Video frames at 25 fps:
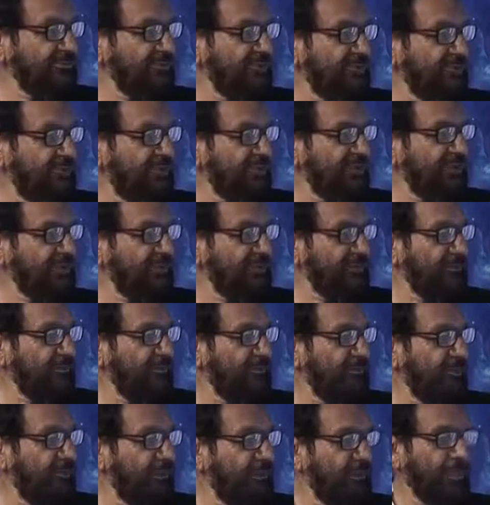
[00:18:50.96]
right?
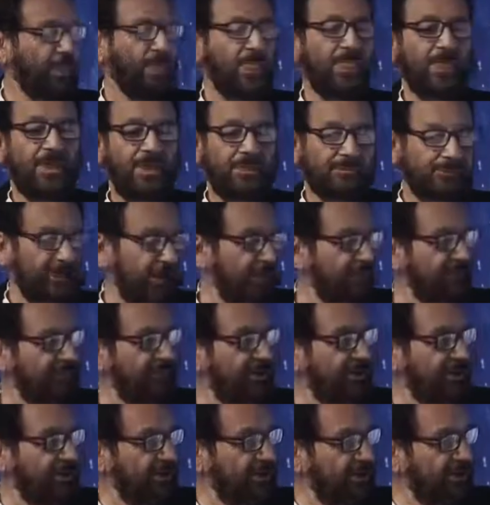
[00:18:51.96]
That
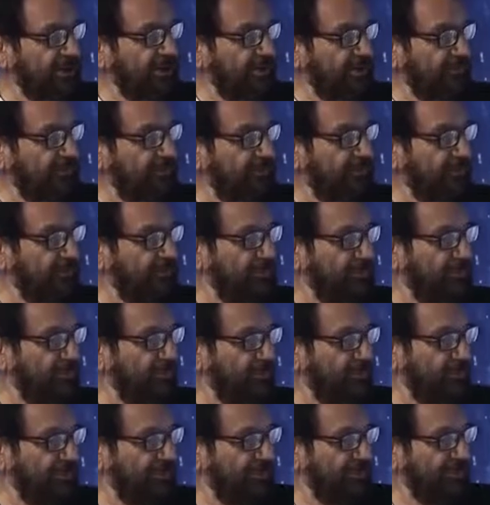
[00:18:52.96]
very little
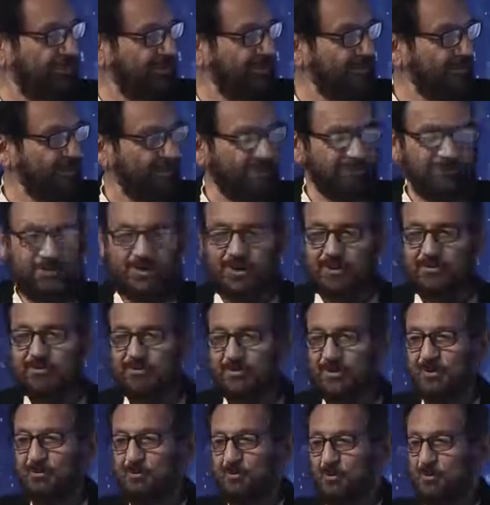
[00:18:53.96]
pen drive,
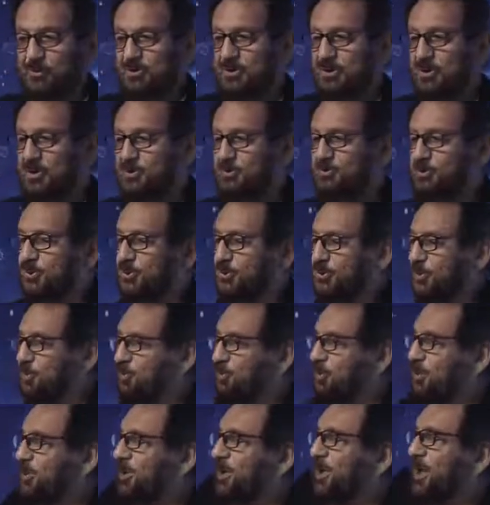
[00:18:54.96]
he'll put in a computer,
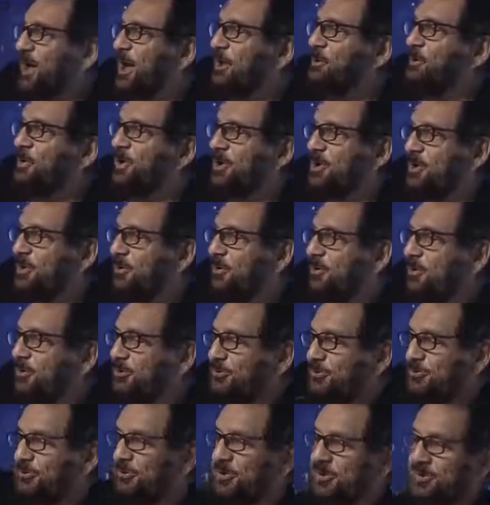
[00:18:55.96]
put a camera on a
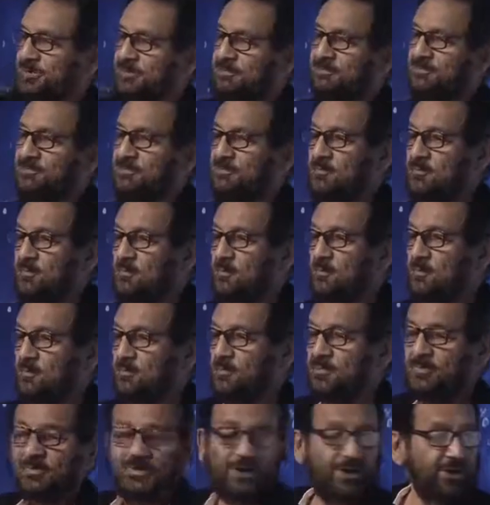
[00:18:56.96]
street,
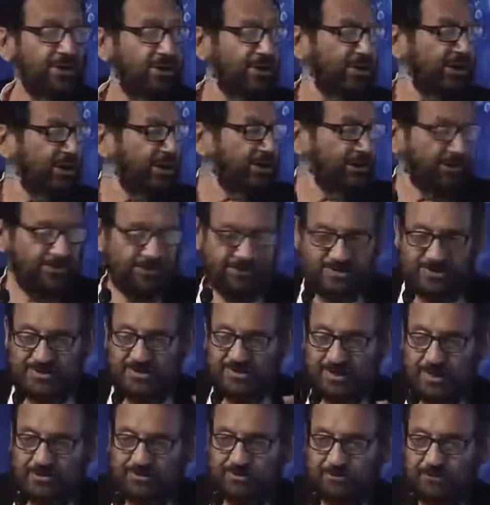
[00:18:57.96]
right?
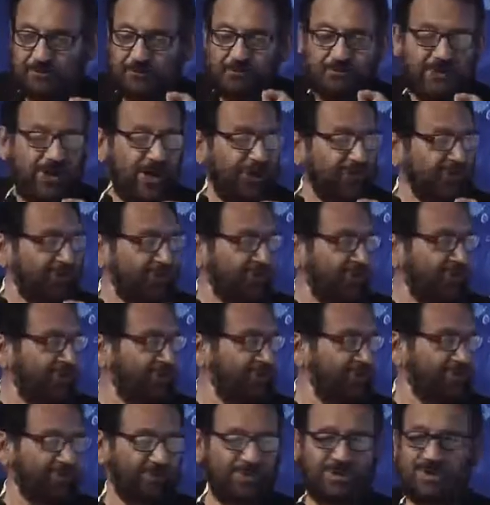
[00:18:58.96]
Such fast
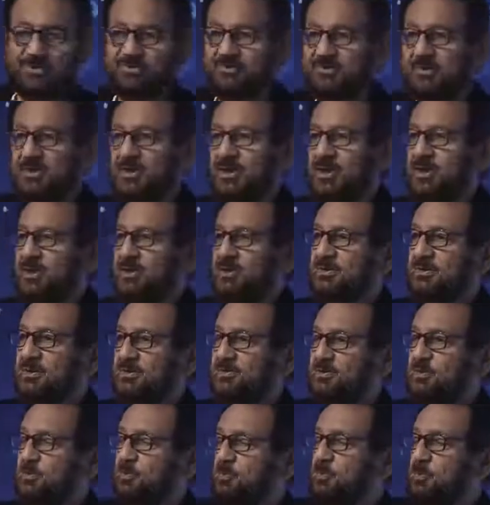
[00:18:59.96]
storage space that
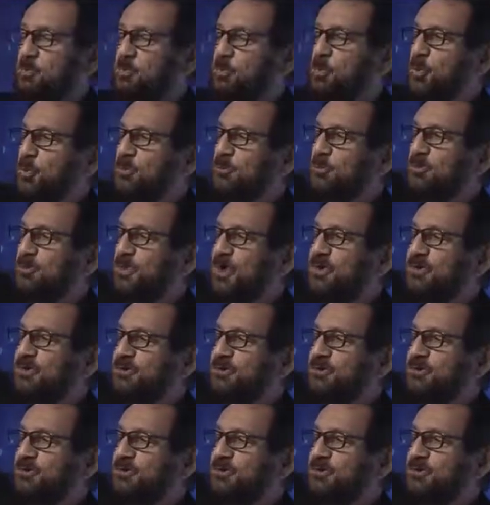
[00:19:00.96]
you put face